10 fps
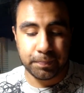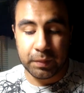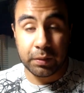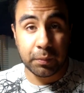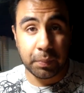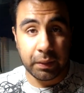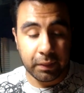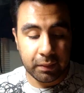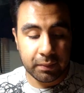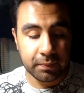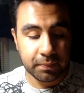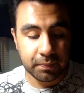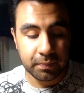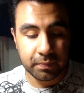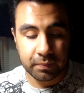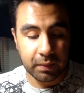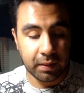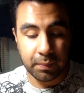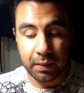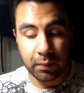European,
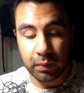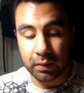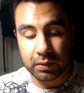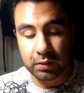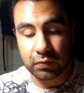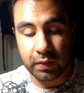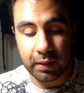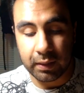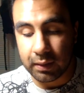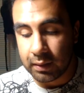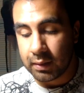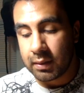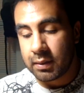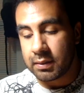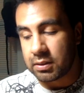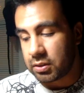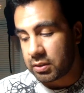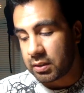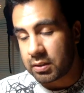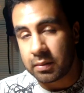they may work just fine. It's
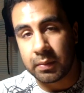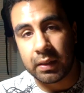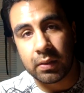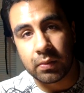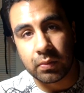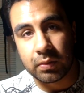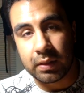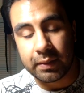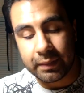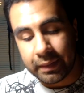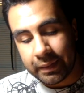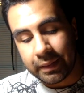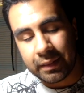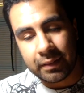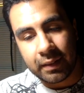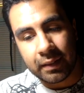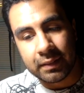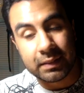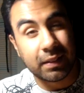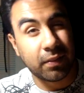just a term they use. I
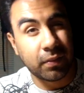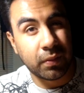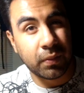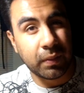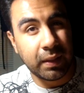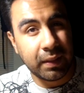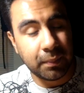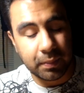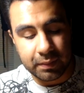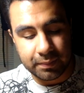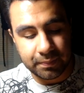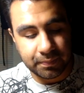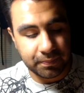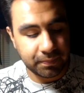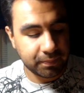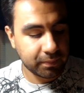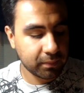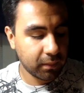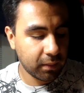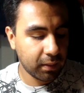honestly don't know why, but
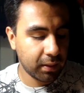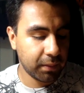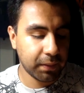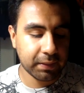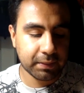anyways.